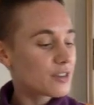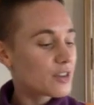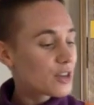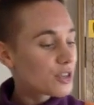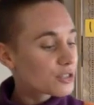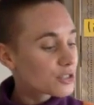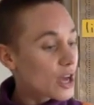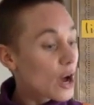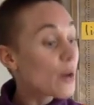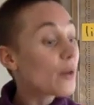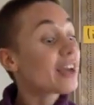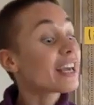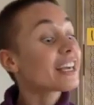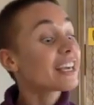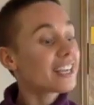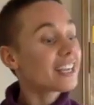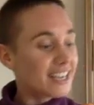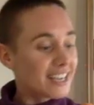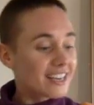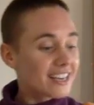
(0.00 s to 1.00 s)
So
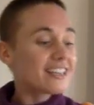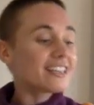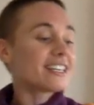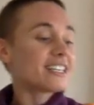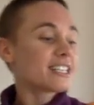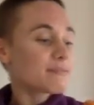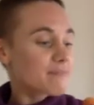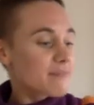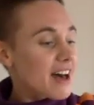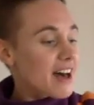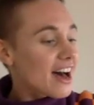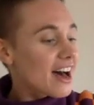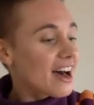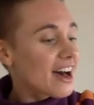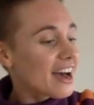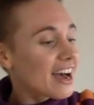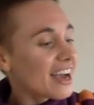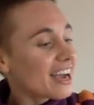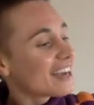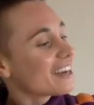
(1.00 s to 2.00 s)
here is
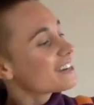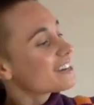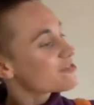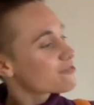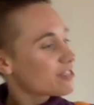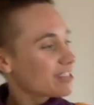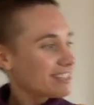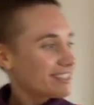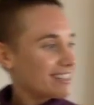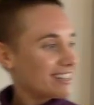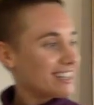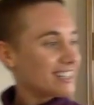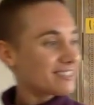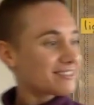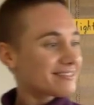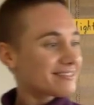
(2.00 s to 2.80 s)
my reasoning.